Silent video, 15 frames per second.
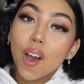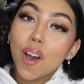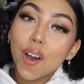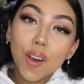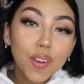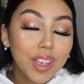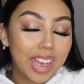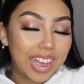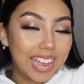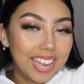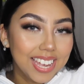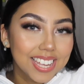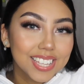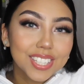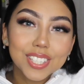Okay,
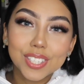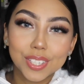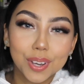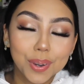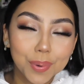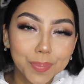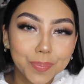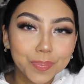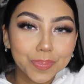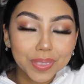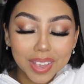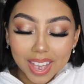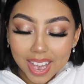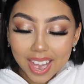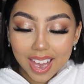so
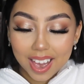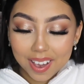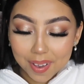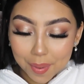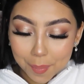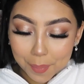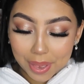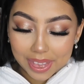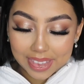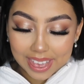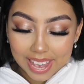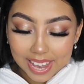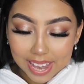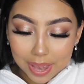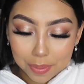
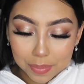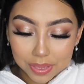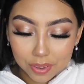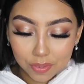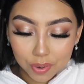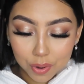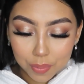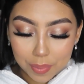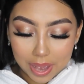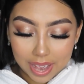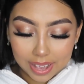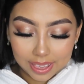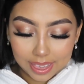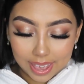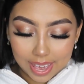they came in the room
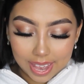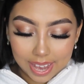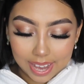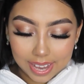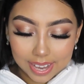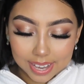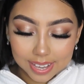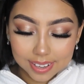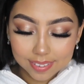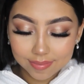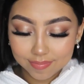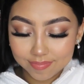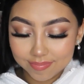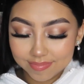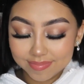at like,
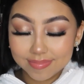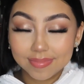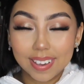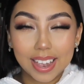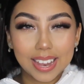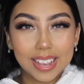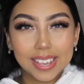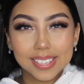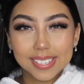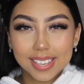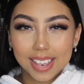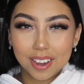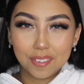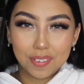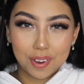I guess
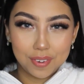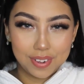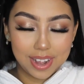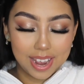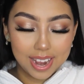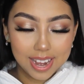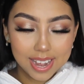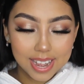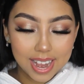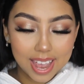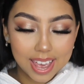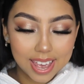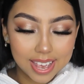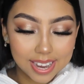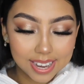like around 9,
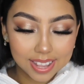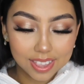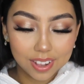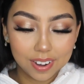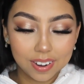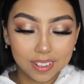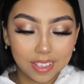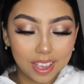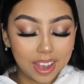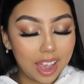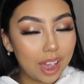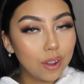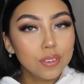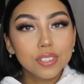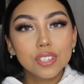and they're like,
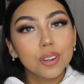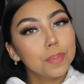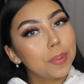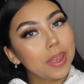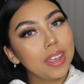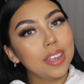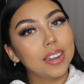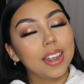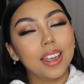how is your pain?